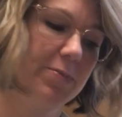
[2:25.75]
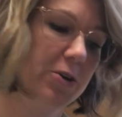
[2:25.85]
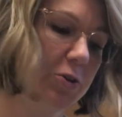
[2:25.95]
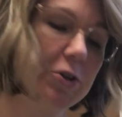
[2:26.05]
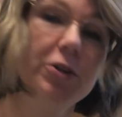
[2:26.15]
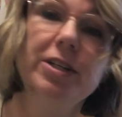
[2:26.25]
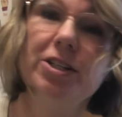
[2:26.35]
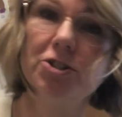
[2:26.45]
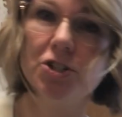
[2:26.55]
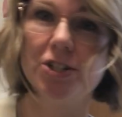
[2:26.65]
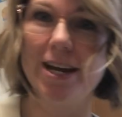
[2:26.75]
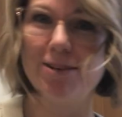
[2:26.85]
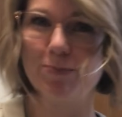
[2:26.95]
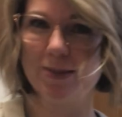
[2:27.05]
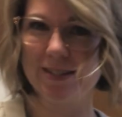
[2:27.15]
You're learning your
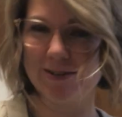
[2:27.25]
shapes.